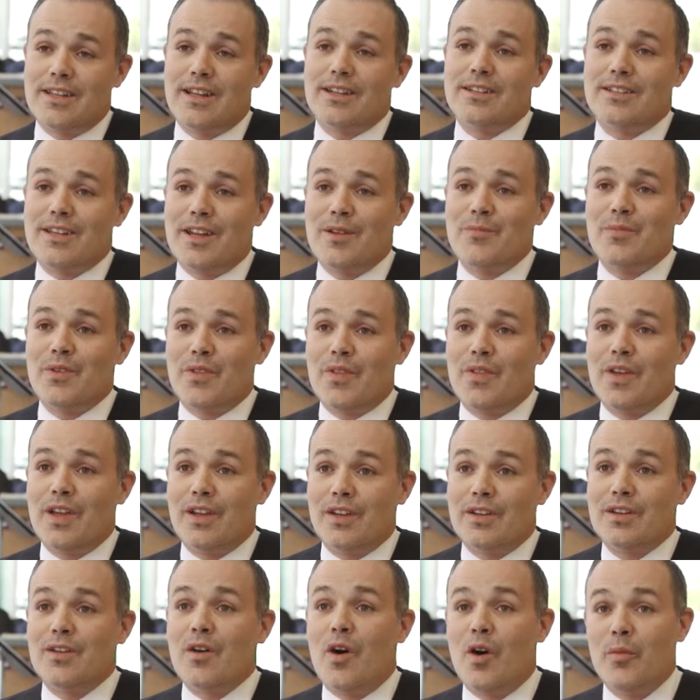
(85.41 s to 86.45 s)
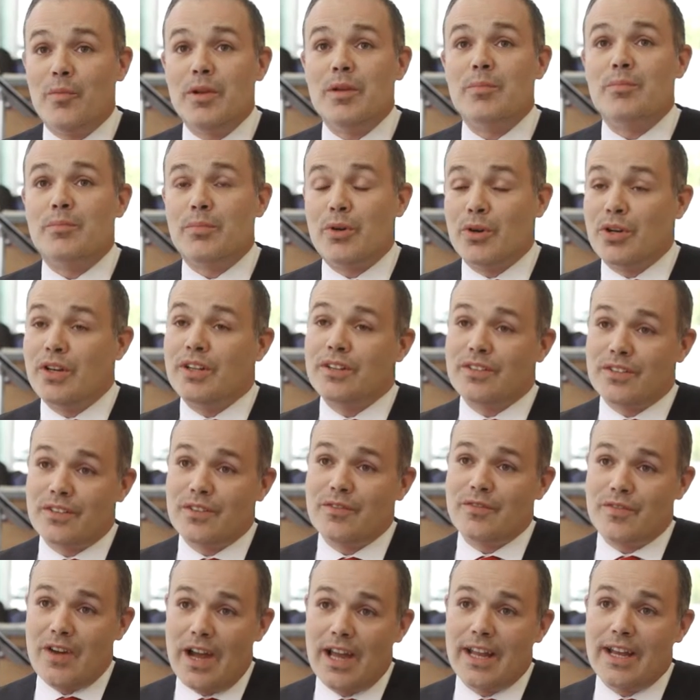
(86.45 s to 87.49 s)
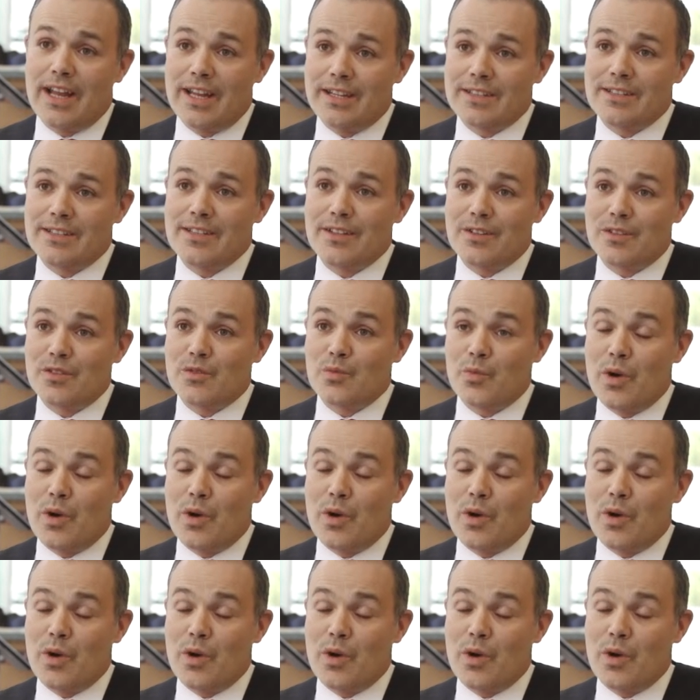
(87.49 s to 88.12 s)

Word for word: that type of thing can all be put into the financing as